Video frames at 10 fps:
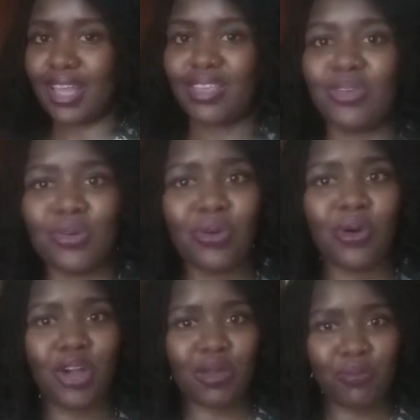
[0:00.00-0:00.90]
your
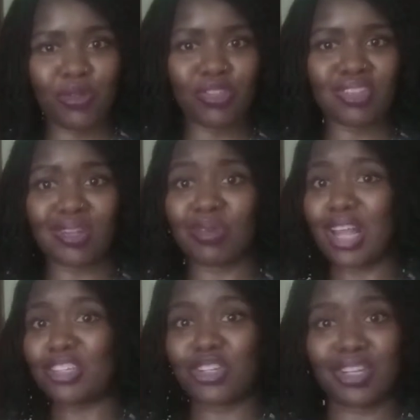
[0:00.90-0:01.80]
immune system will
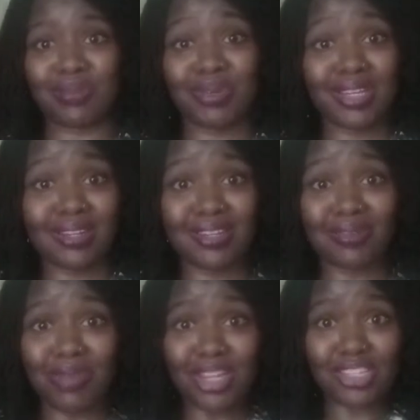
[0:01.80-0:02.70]
actually be
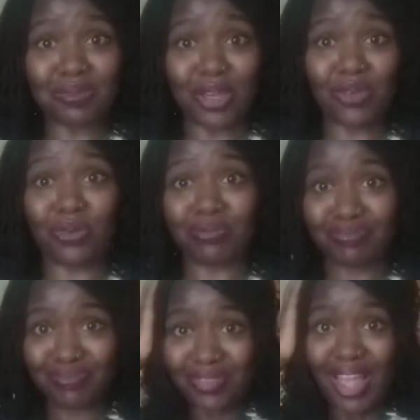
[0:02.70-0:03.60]
diminished by your
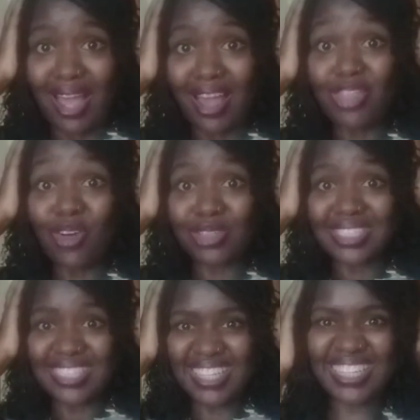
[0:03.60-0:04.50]
thoughts.